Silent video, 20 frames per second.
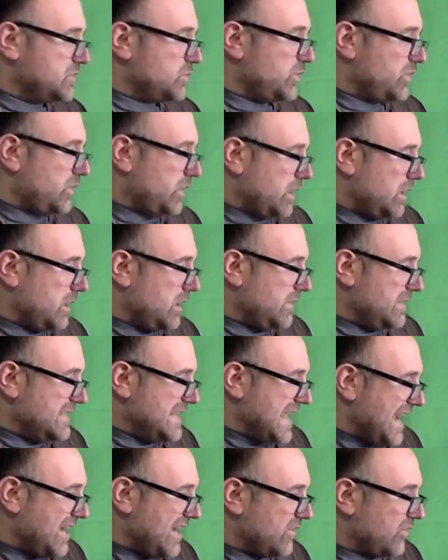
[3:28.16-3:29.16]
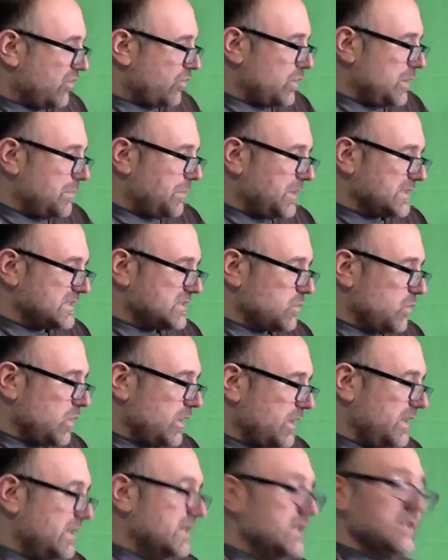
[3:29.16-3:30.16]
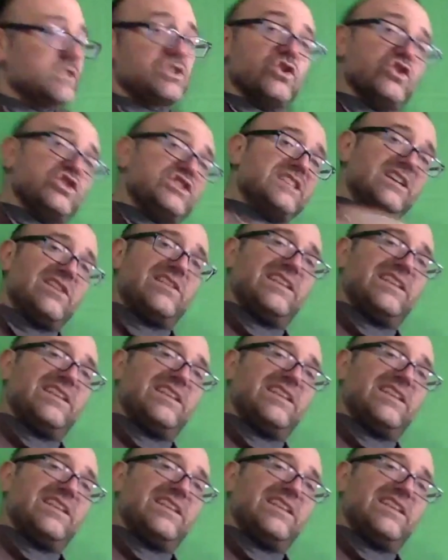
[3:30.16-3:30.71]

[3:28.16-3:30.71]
with negative 3 plus 1? So you're still